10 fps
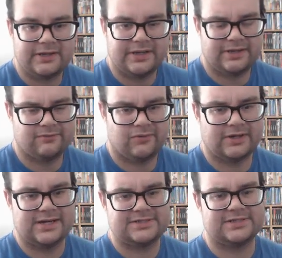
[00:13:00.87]
And
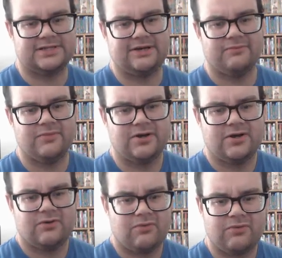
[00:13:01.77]
one guy says to him,
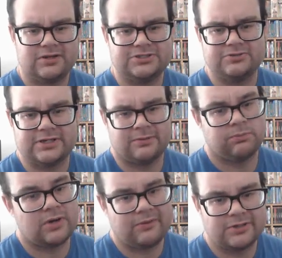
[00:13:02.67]
well, why don't you take a break?